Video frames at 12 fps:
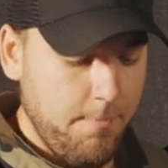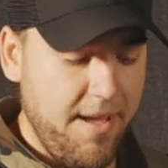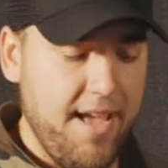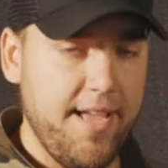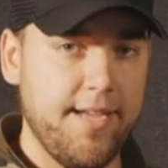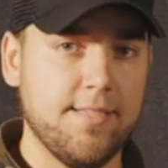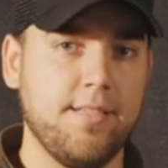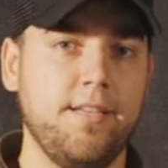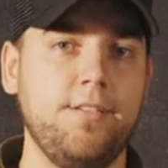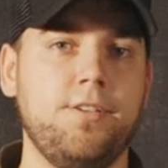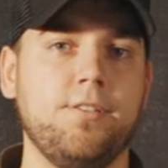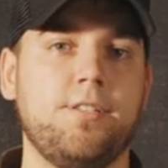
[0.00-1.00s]
Mags.
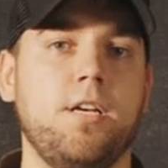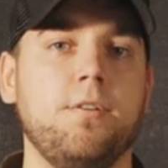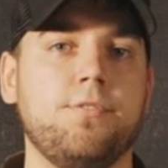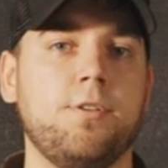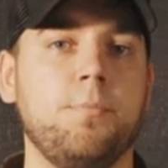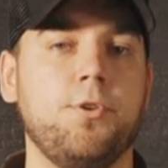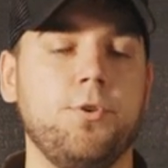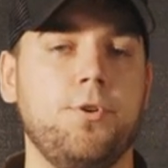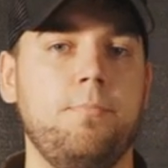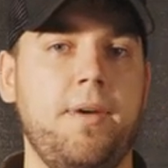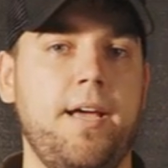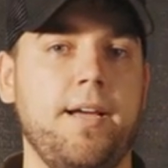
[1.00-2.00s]
Get yourself some
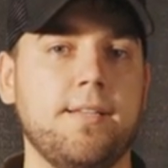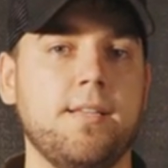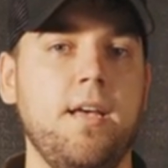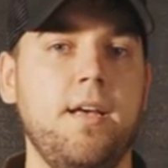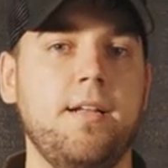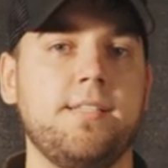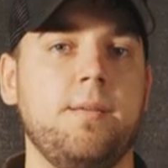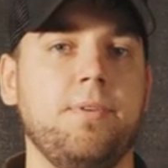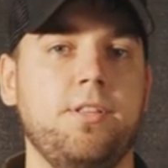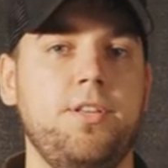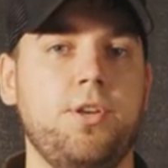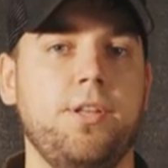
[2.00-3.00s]
good mags.
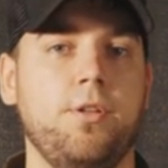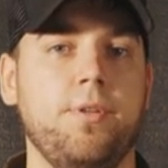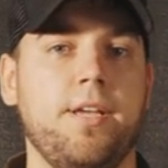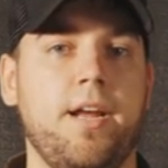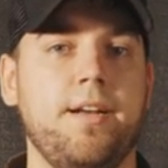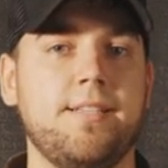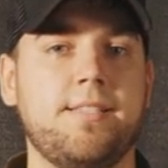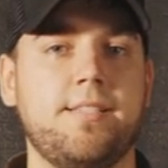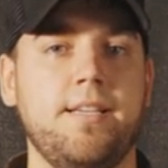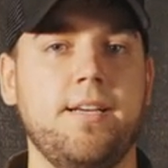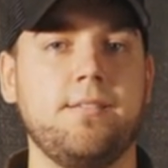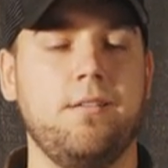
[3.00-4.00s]
Typically, you can only carry
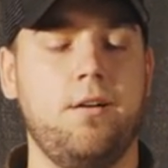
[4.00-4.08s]
6